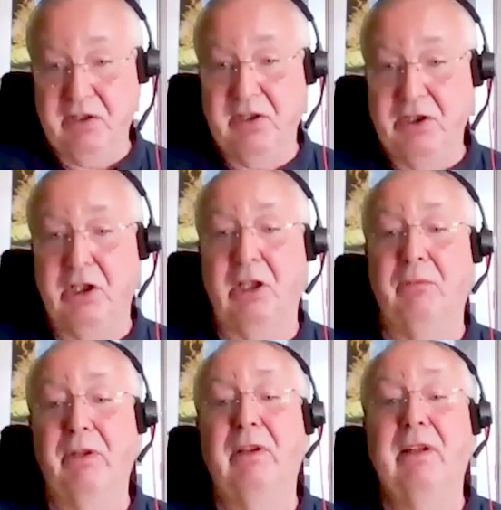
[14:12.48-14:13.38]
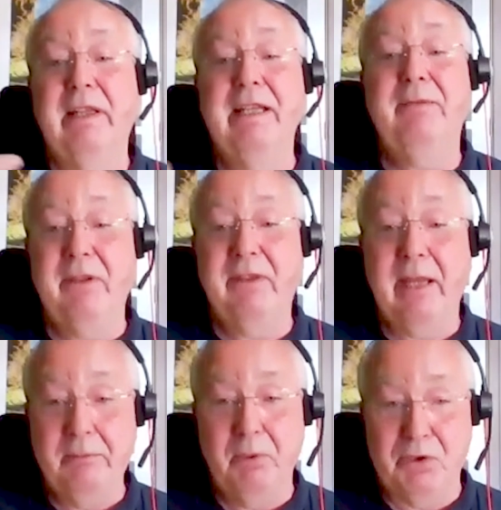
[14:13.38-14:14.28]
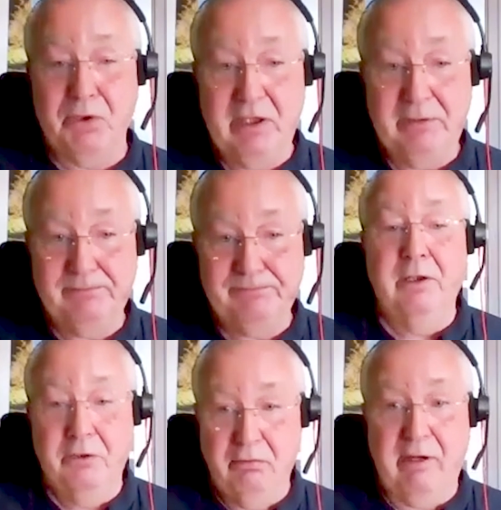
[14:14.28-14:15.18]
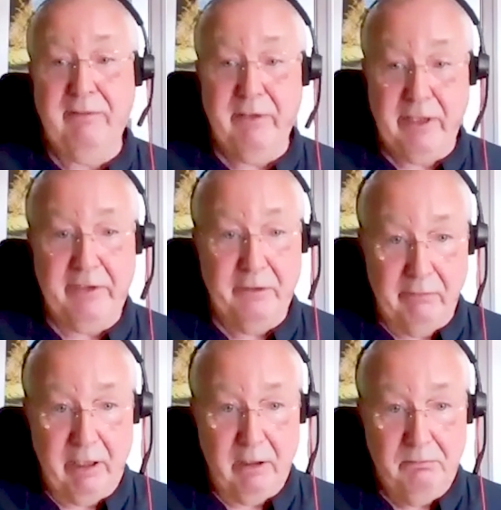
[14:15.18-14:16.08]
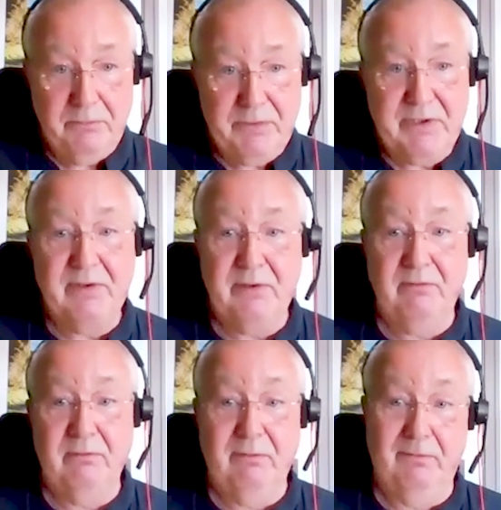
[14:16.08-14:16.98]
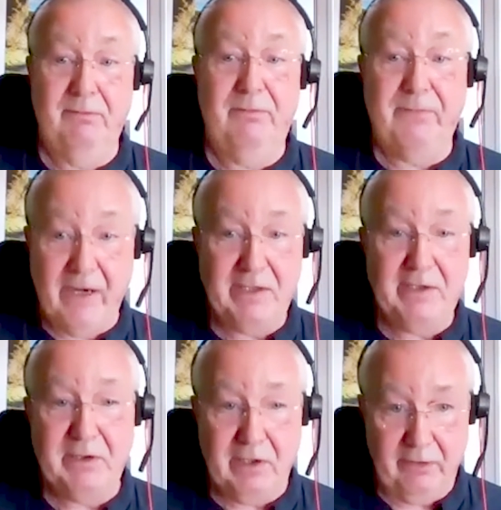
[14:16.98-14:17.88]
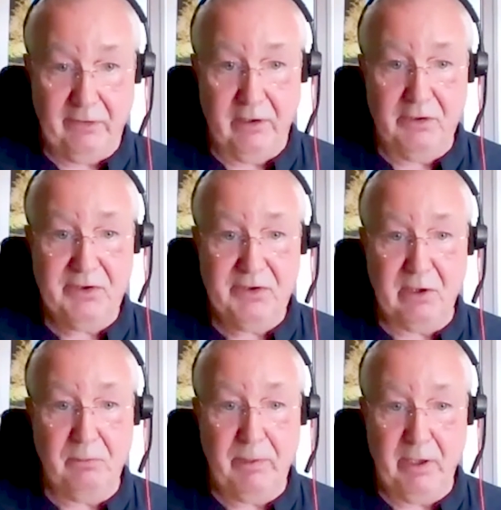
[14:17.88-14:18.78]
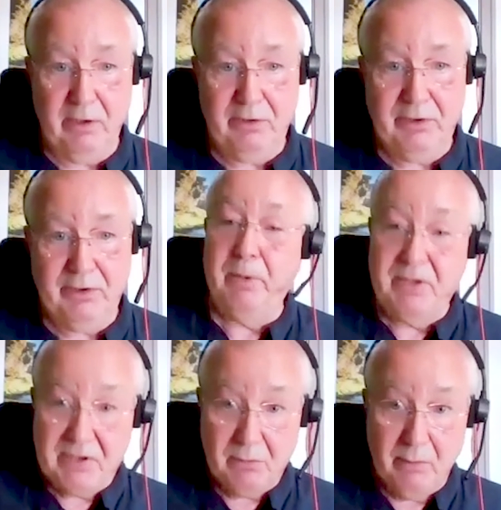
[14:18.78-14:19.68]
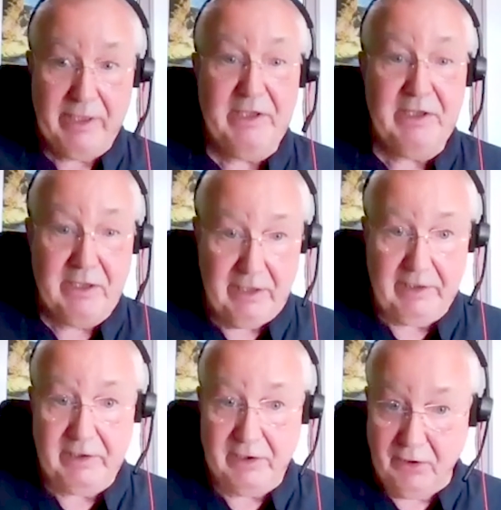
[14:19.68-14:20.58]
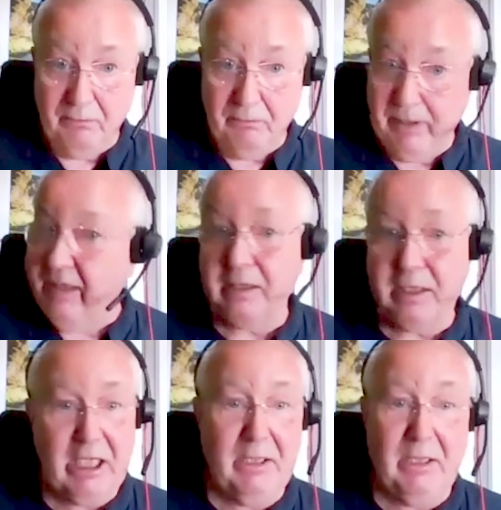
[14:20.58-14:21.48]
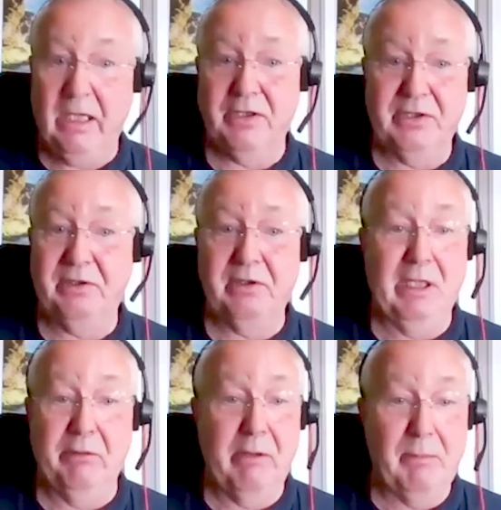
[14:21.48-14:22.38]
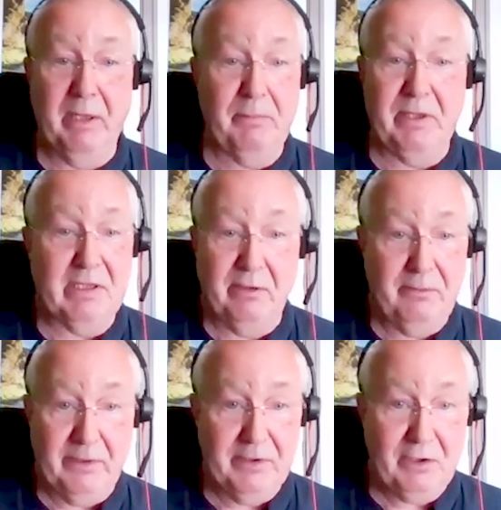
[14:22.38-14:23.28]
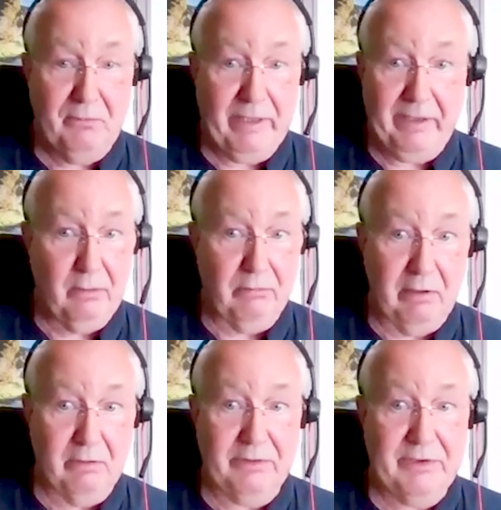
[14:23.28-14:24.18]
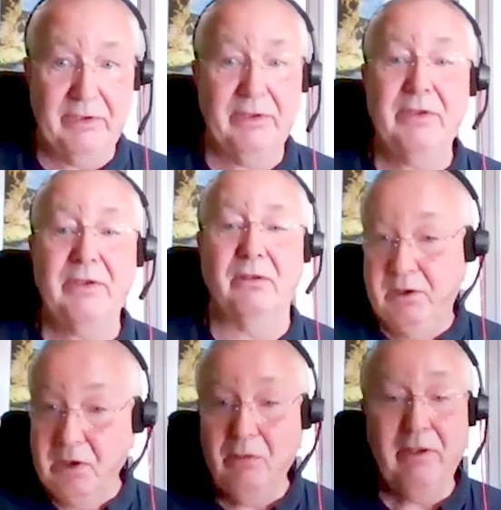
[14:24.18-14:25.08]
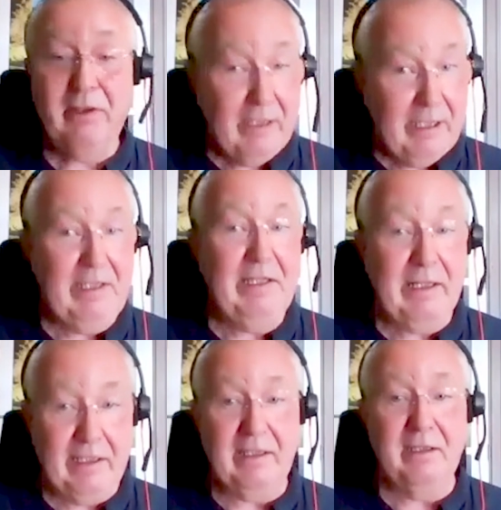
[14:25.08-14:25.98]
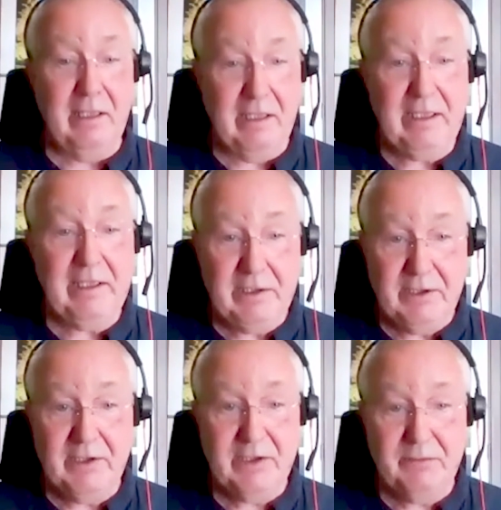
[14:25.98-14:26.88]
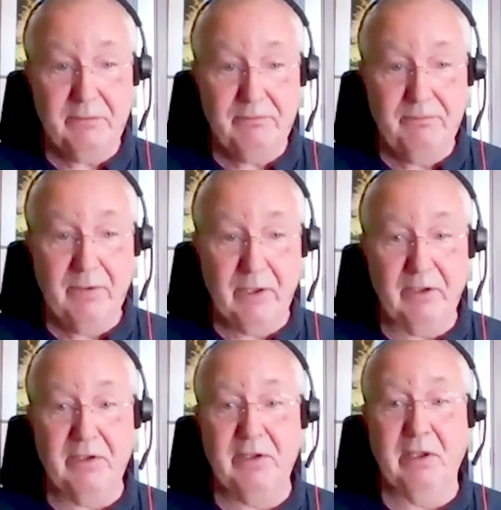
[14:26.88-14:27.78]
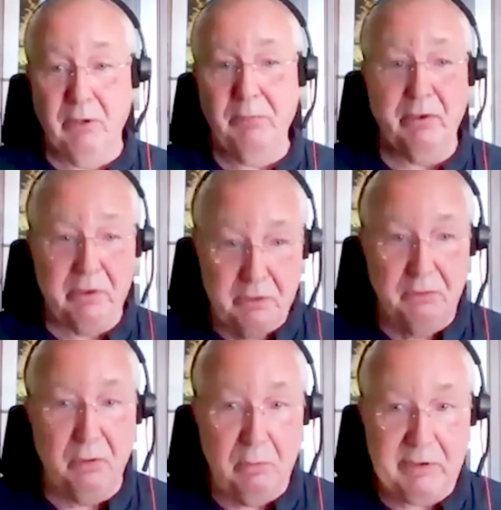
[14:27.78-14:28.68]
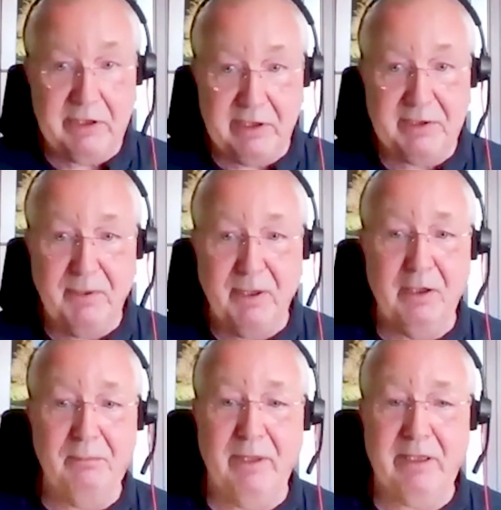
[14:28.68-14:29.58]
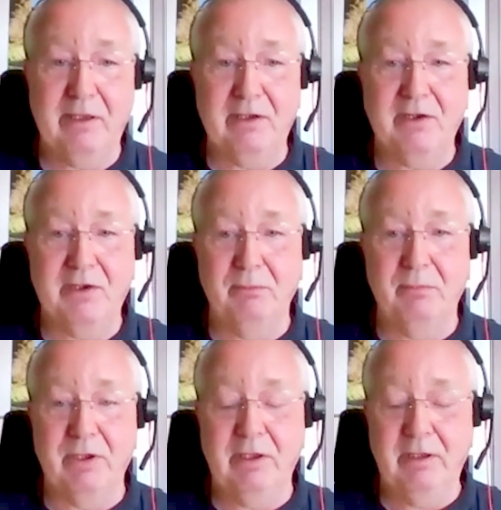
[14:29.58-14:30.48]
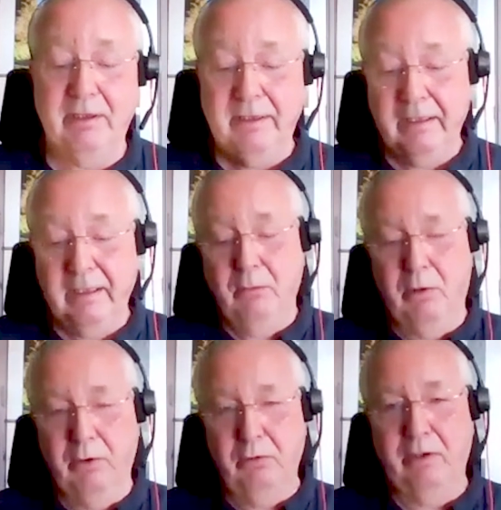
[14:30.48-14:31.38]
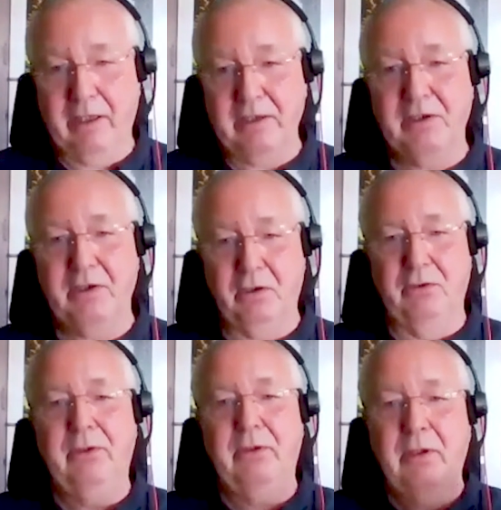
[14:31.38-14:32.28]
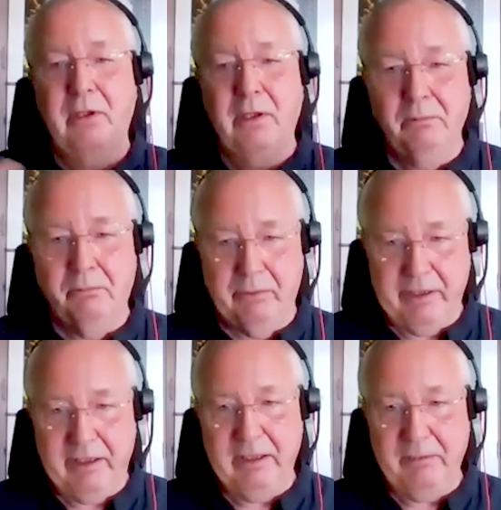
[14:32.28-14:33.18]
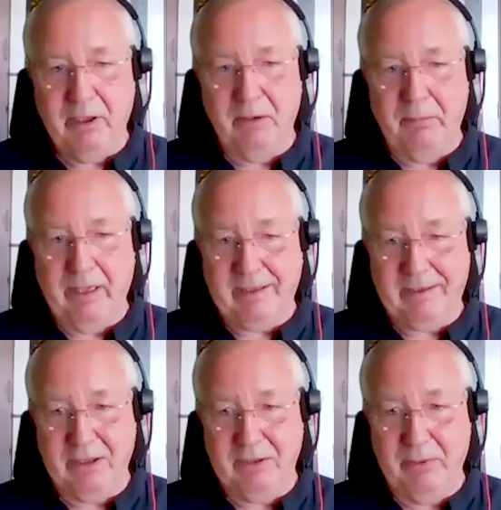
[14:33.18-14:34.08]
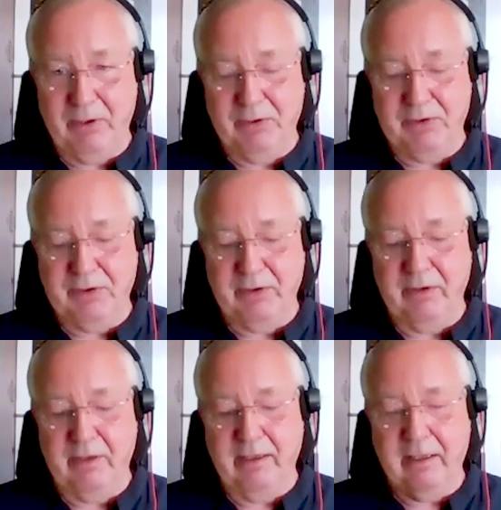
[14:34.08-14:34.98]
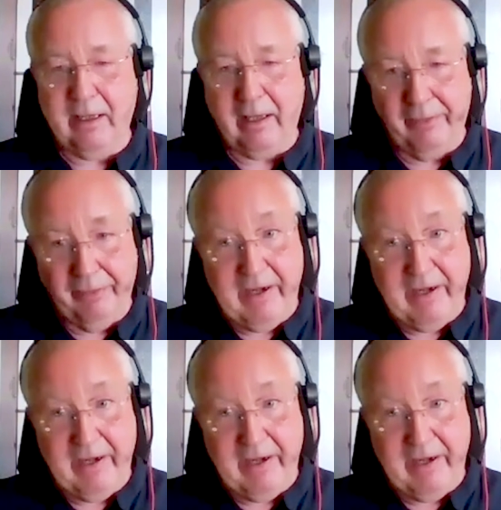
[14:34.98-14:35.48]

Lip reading: it's the shaman leaving their body, travelling the realms, finding the lost soul part, persuading it to come back, because it might be terrified to come back or reluctant, doing the healing it needs, because you don't want to put a traumatised part back into somebody. When all that's done, bringing the part back to the person, and